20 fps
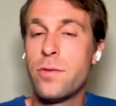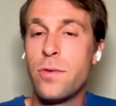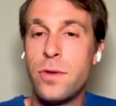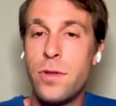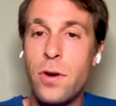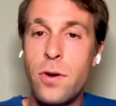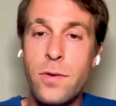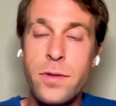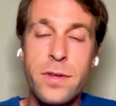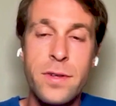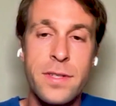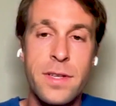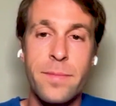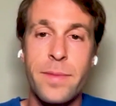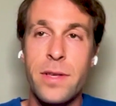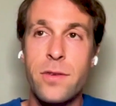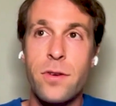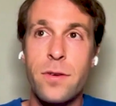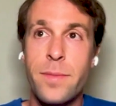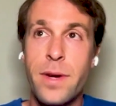holders and
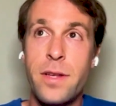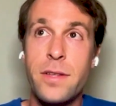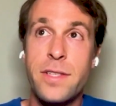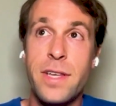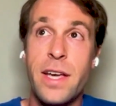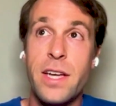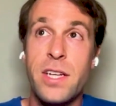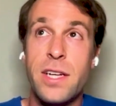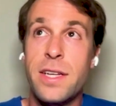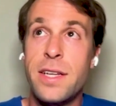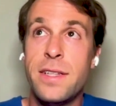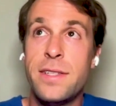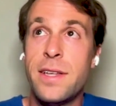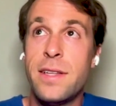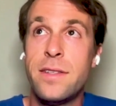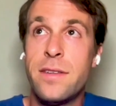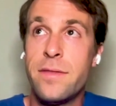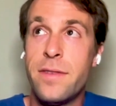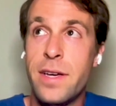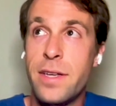Bitcoin miners are actually
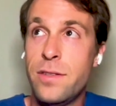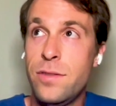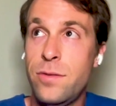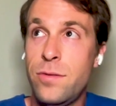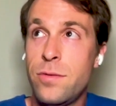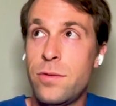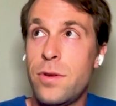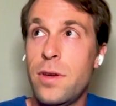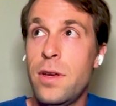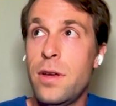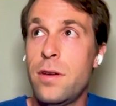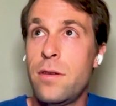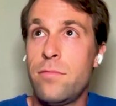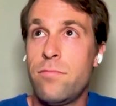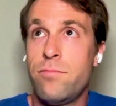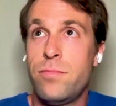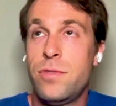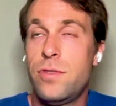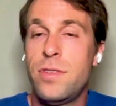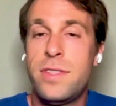incentivized to
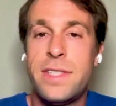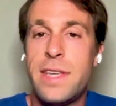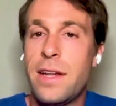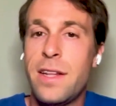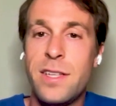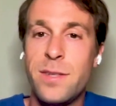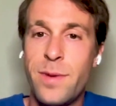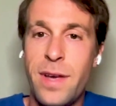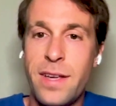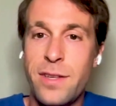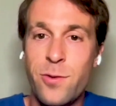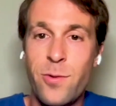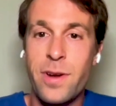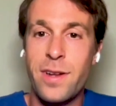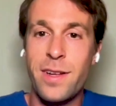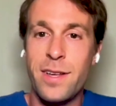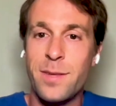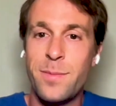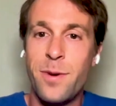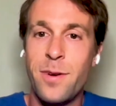to sell as, as quickly as
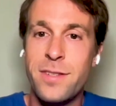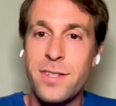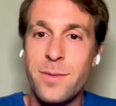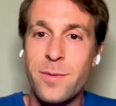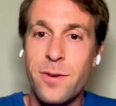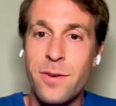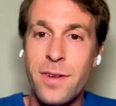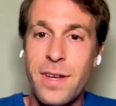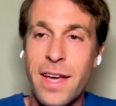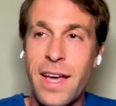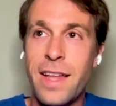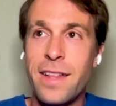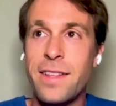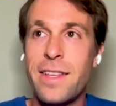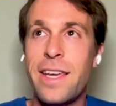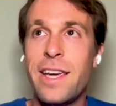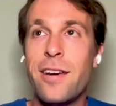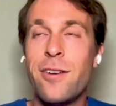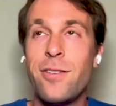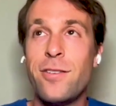possible. And
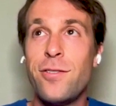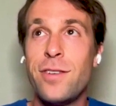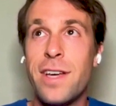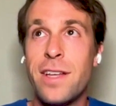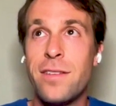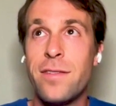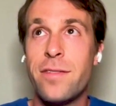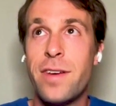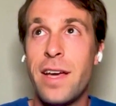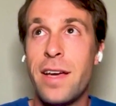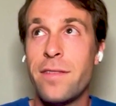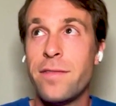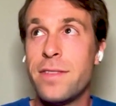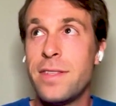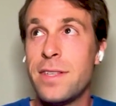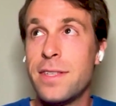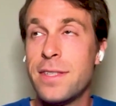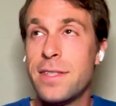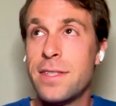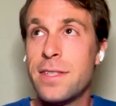here you kind of have
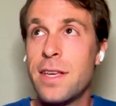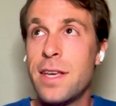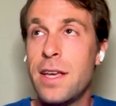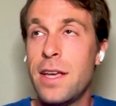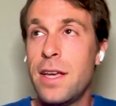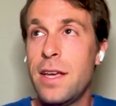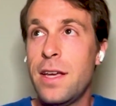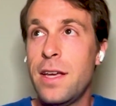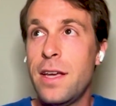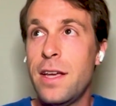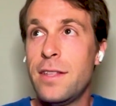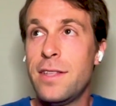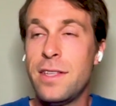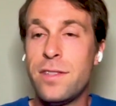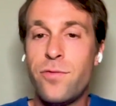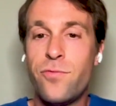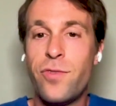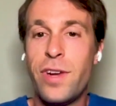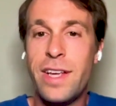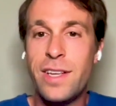this this
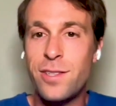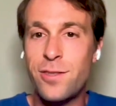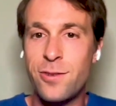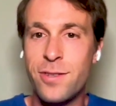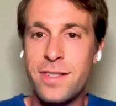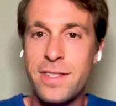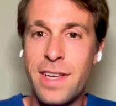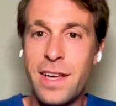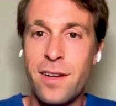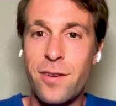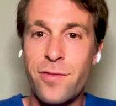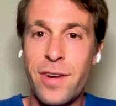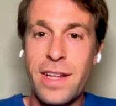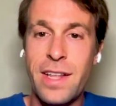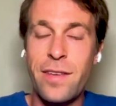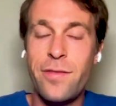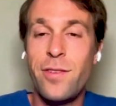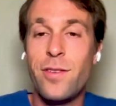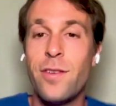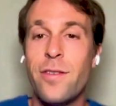race to sell, right? If
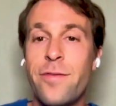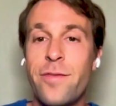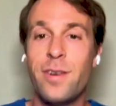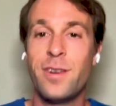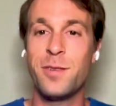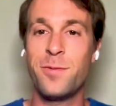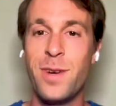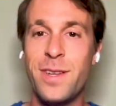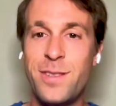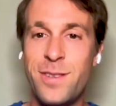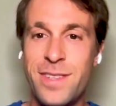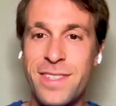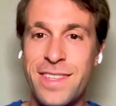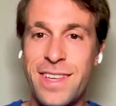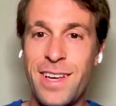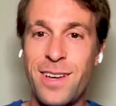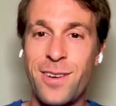you're the first one to sell,